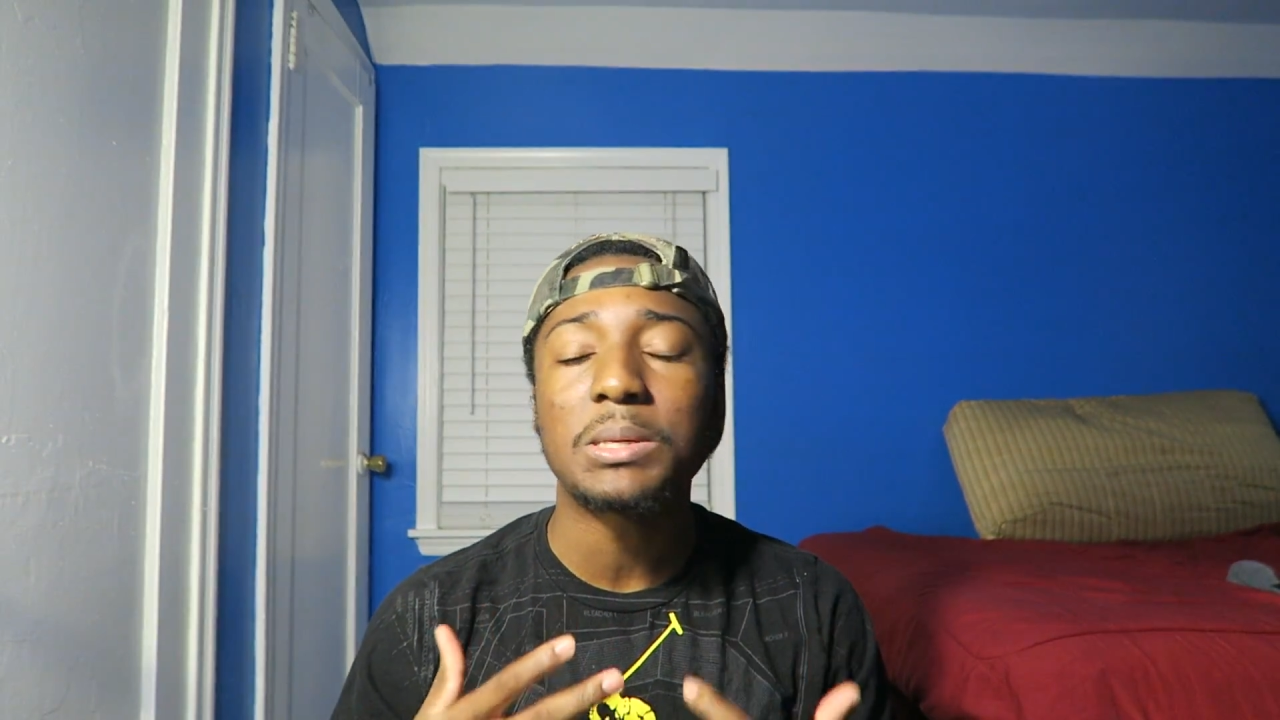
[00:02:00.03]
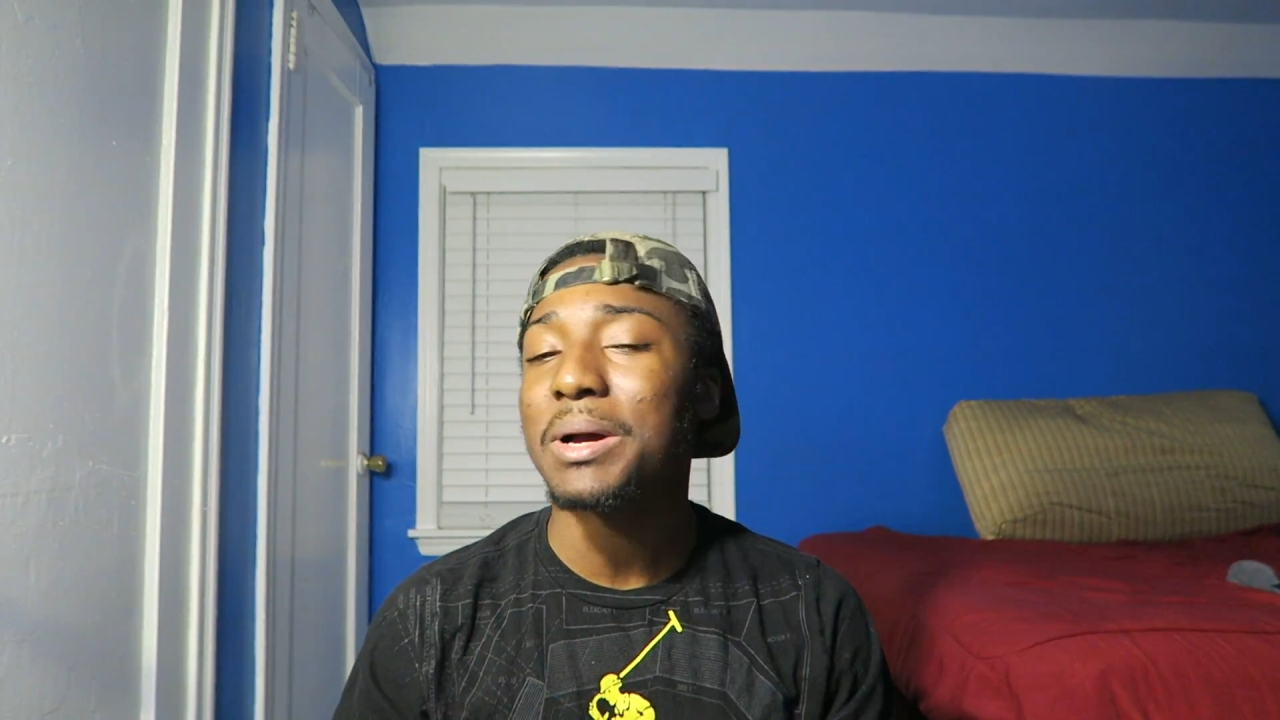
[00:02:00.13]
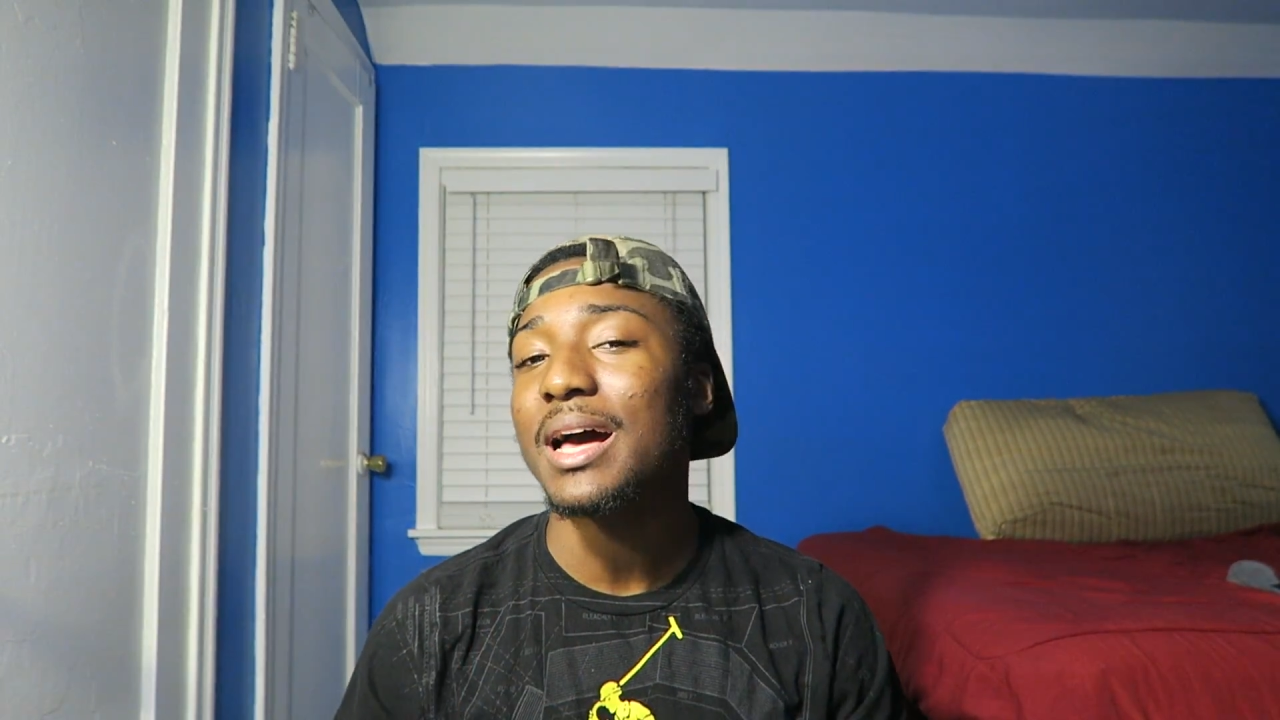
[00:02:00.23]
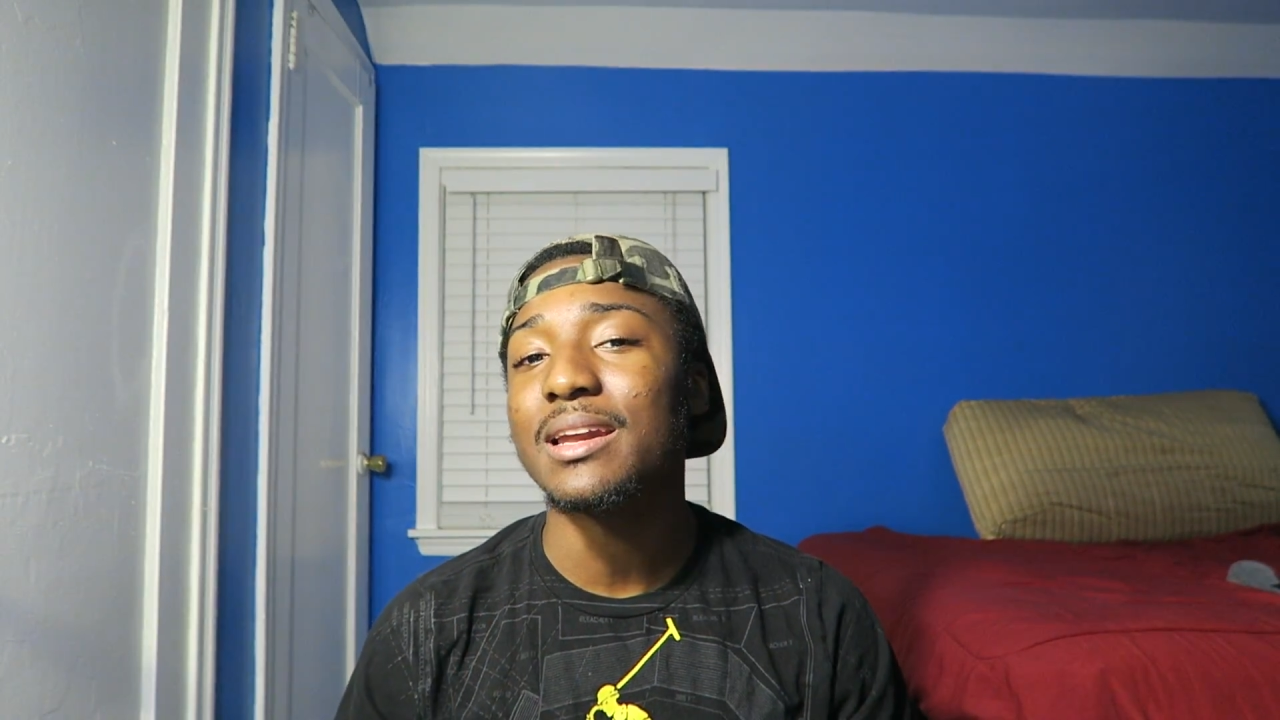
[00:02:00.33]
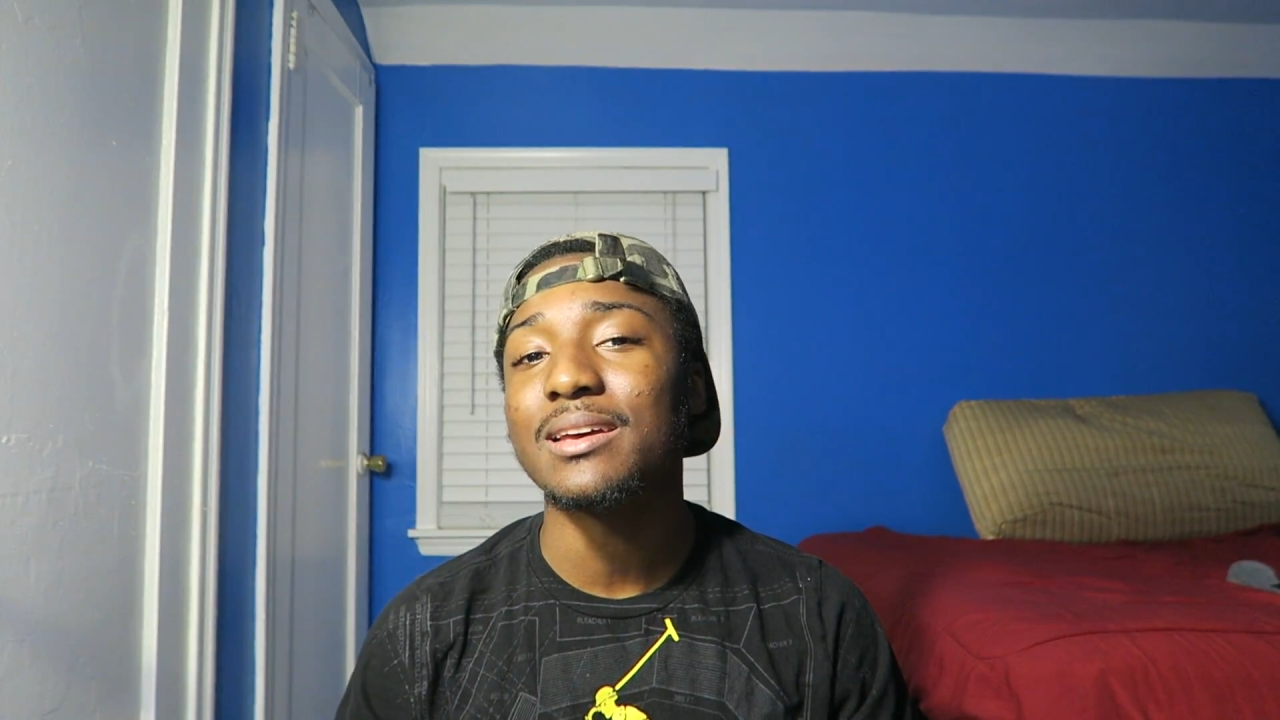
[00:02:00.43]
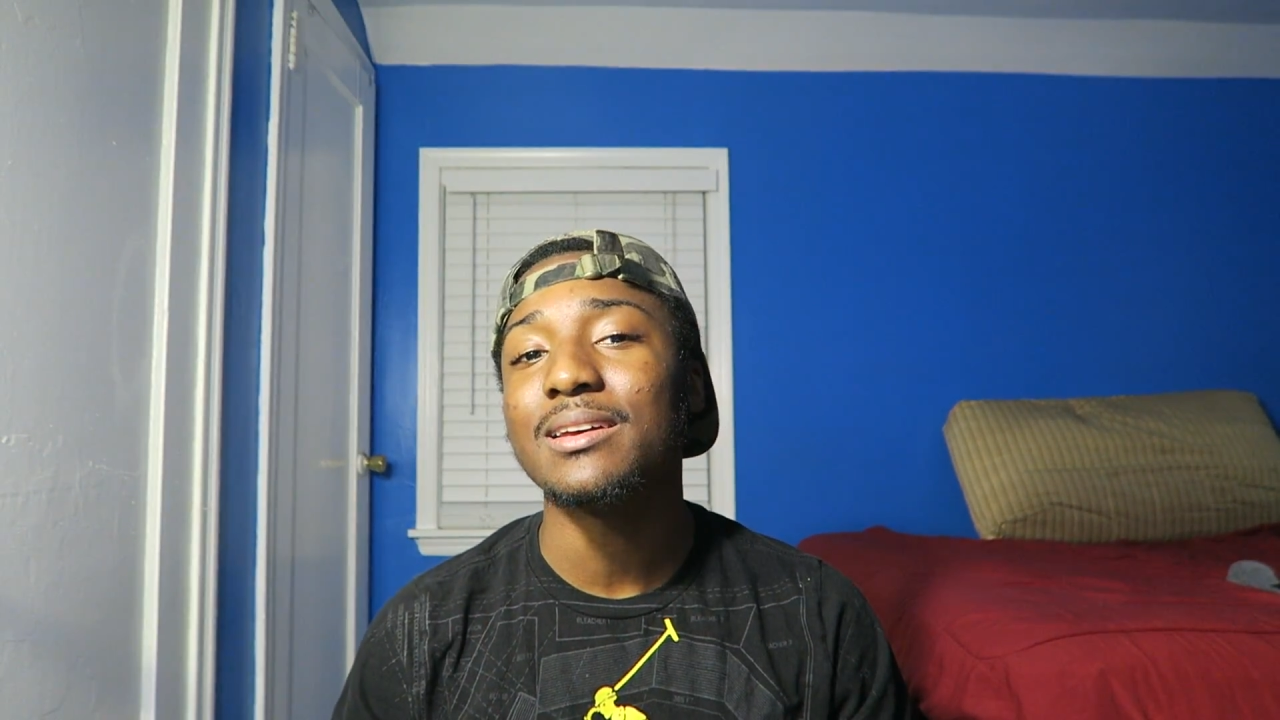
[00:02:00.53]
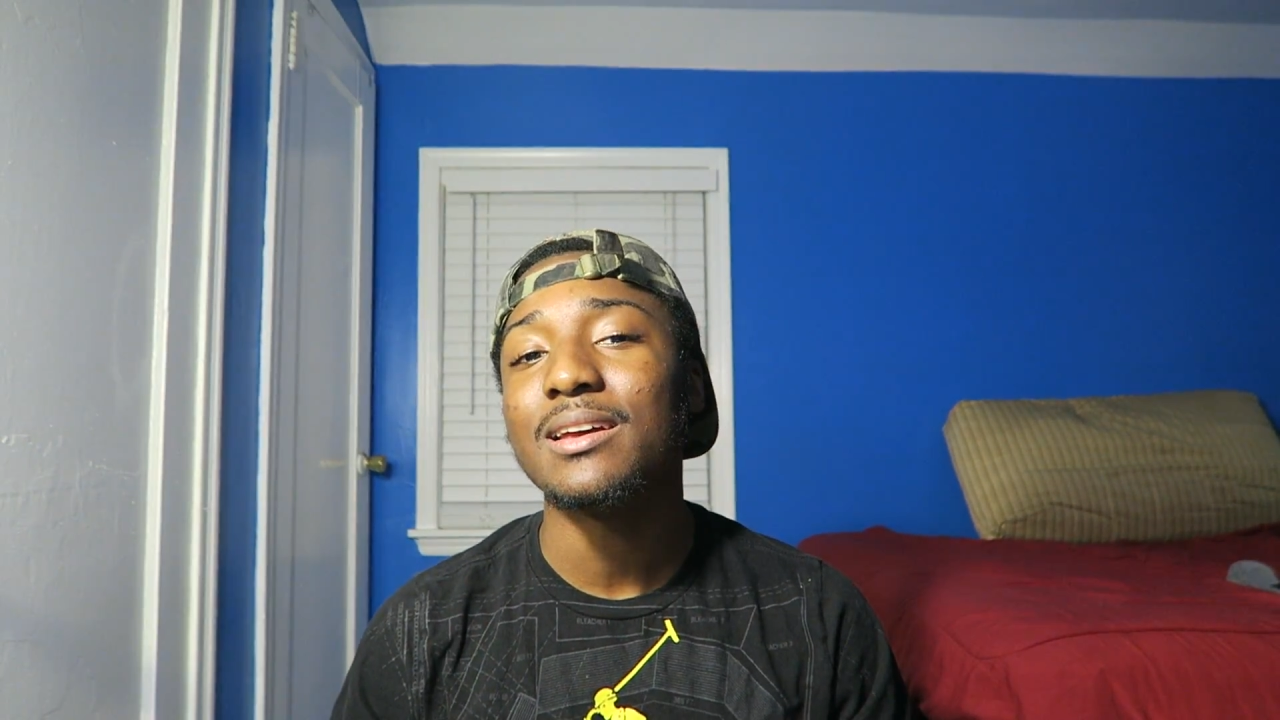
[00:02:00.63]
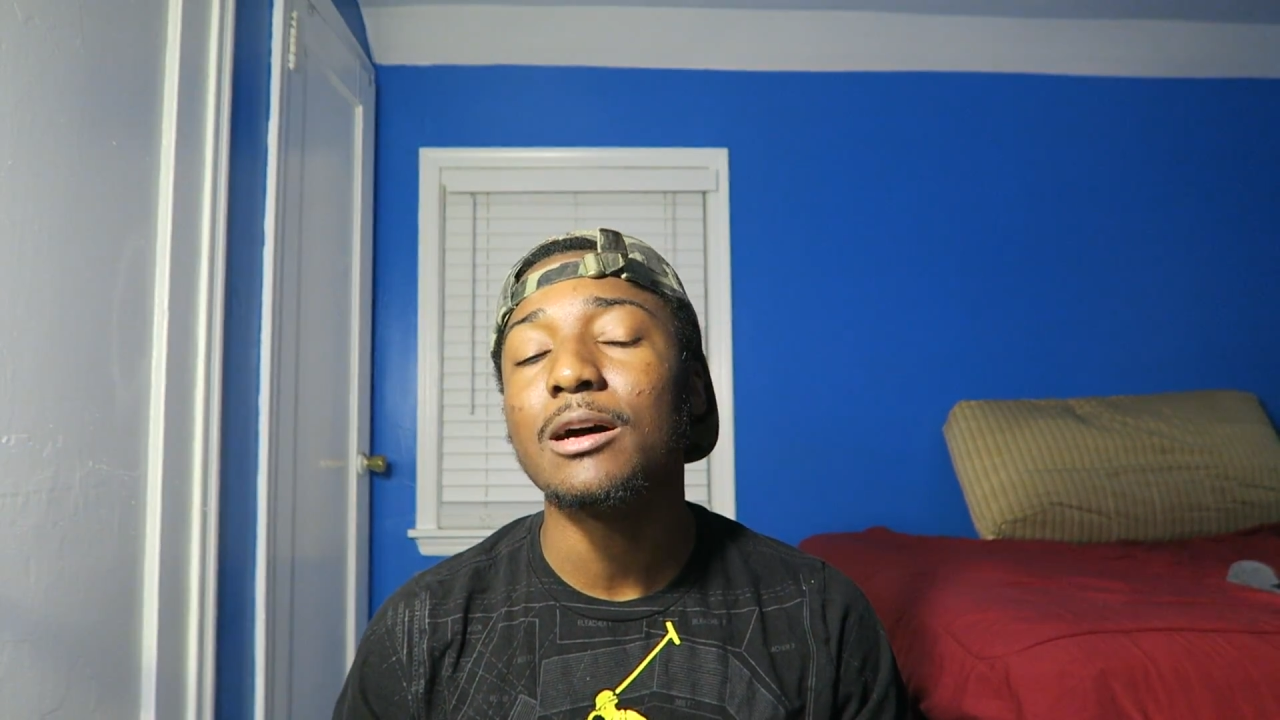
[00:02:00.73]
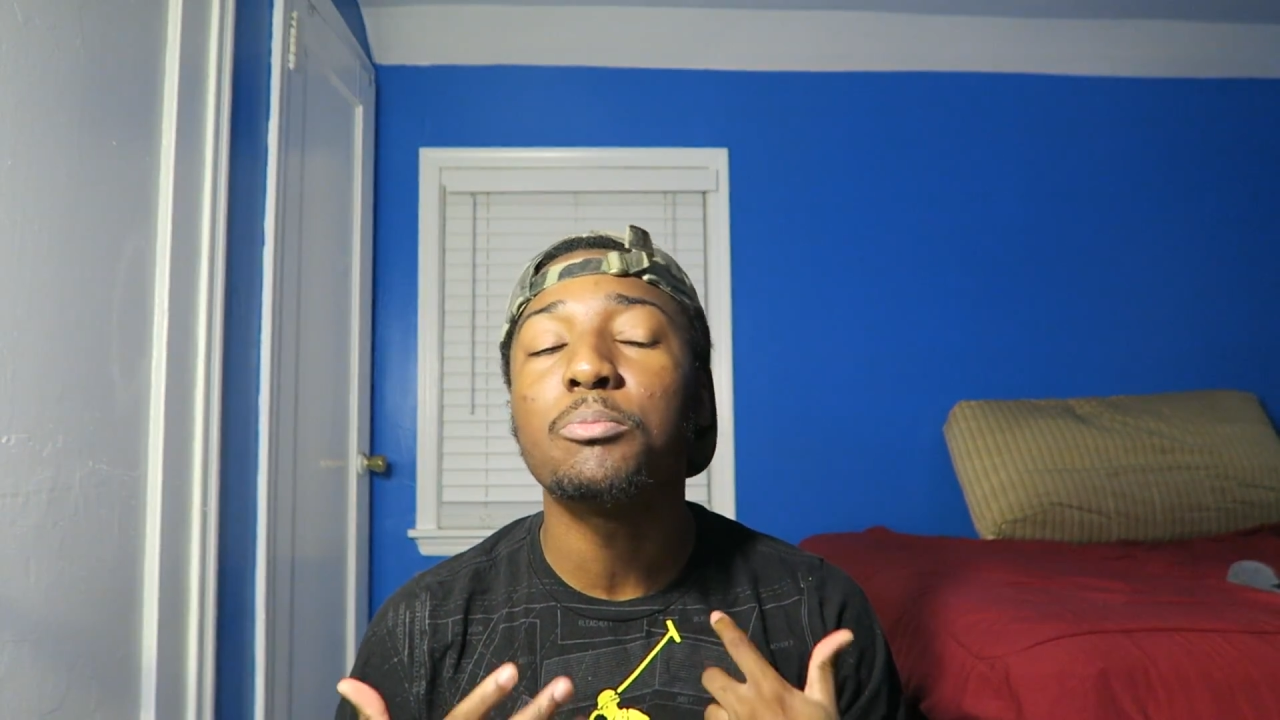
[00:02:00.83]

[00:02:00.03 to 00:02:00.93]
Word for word: some kind of